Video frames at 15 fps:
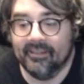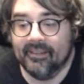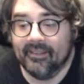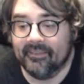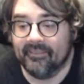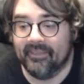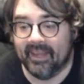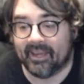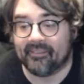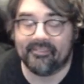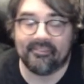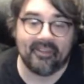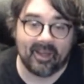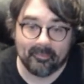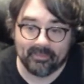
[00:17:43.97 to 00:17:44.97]
next
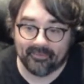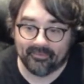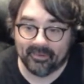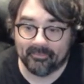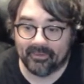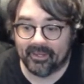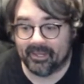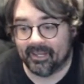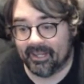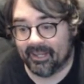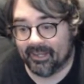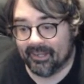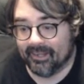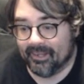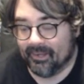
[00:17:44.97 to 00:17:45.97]
up, everybody,
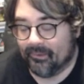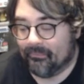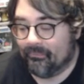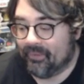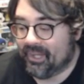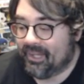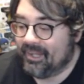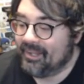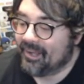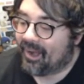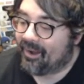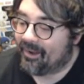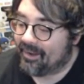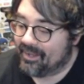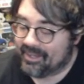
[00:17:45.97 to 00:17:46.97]
we
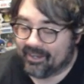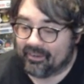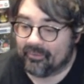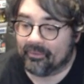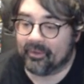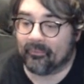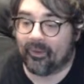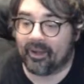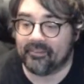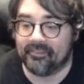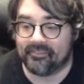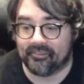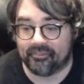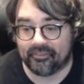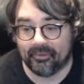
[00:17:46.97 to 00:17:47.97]
are, and anyone that watches
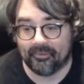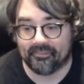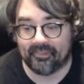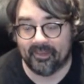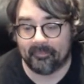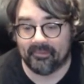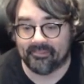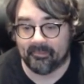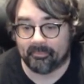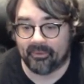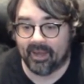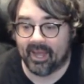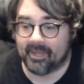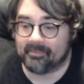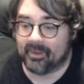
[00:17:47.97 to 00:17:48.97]
this show is going to be
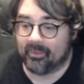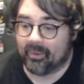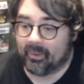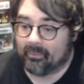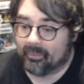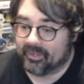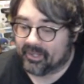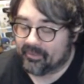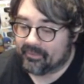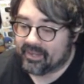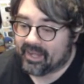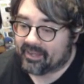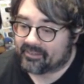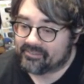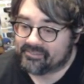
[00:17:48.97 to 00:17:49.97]
surprised by where we go
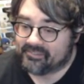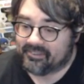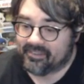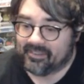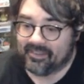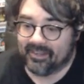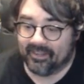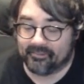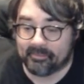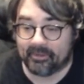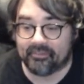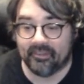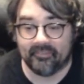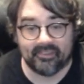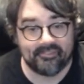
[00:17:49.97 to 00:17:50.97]
next,
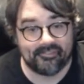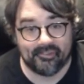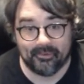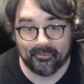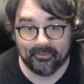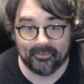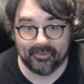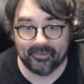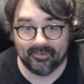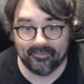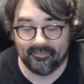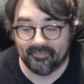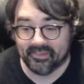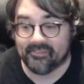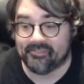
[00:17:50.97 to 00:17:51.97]
especially this soon
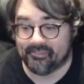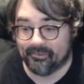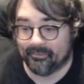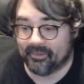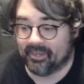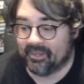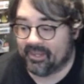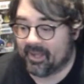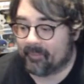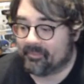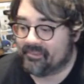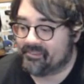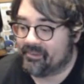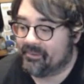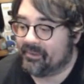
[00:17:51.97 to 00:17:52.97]
in the
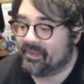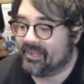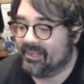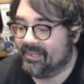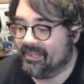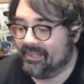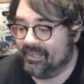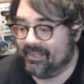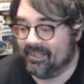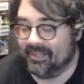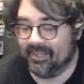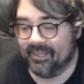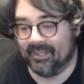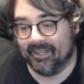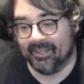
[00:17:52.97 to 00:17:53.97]
episode.
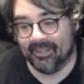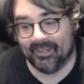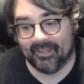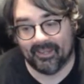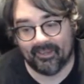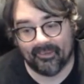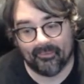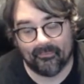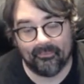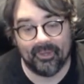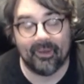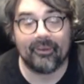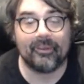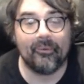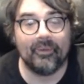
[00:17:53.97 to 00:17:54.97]
We
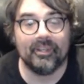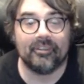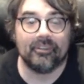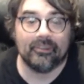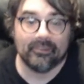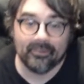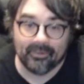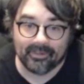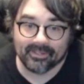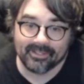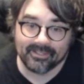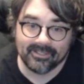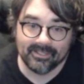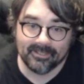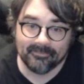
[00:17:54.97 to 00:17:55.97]
are going to
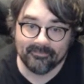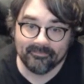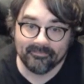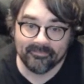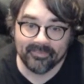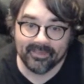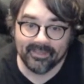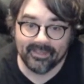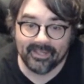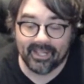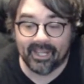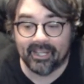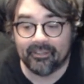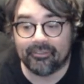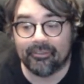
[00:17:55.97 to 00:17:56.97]
look
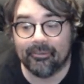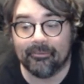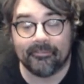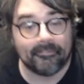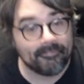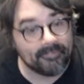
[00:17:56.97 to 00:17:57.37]
into the